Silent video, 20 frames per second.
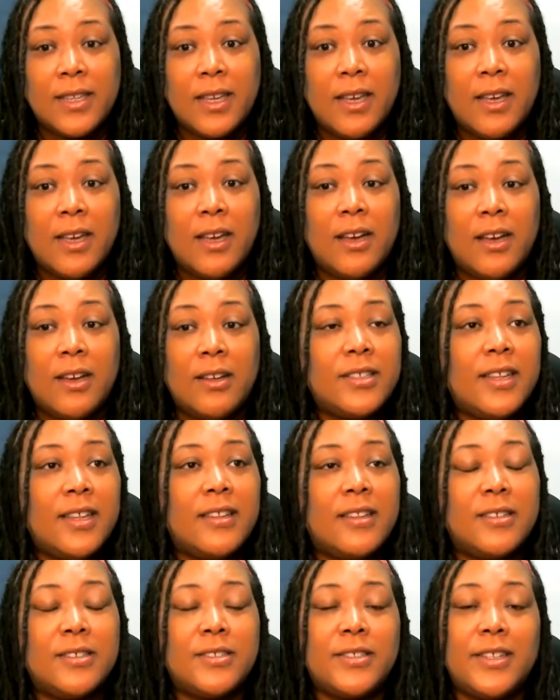Understand
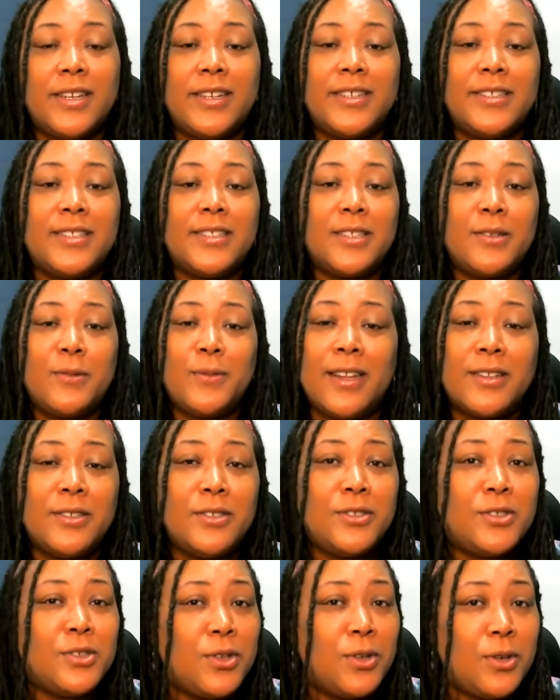that there's things that we can
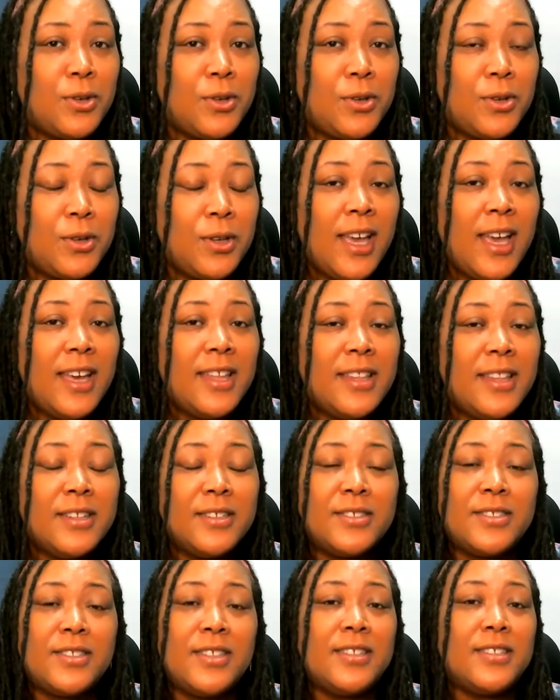control and
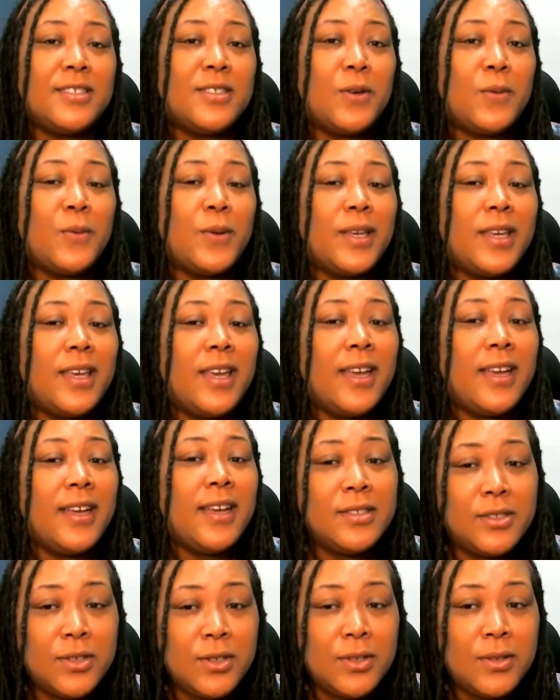there's things that we can't
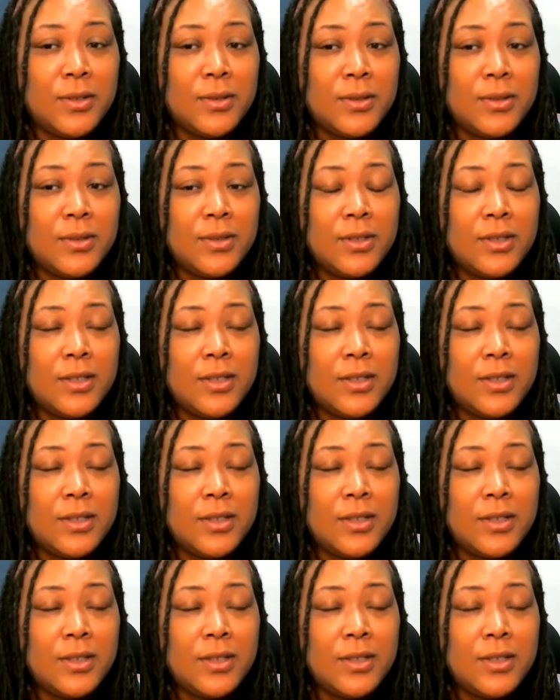control.